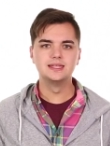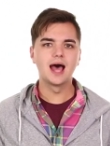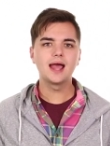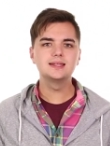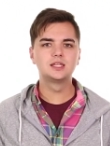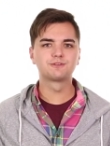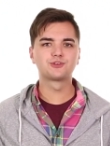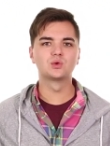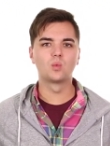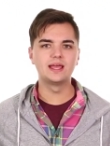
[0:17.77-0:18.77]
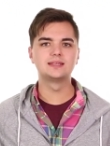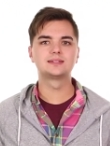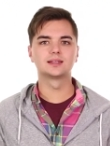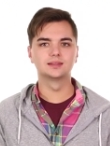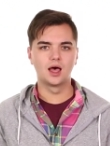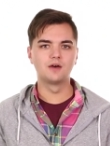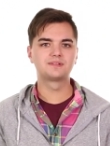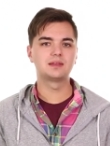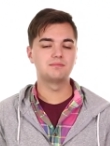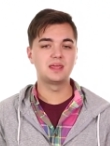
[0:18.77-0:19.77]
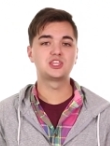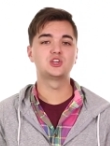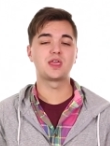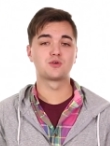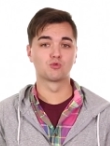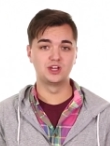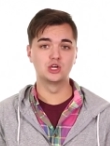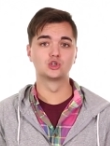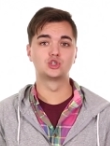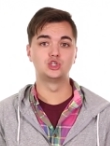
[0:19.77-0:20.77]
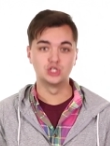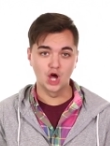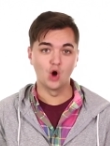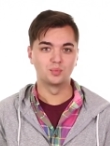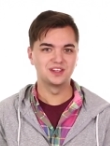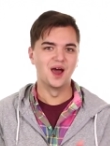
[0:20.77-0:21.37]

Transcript: nine different ways that love can make you a real dope. You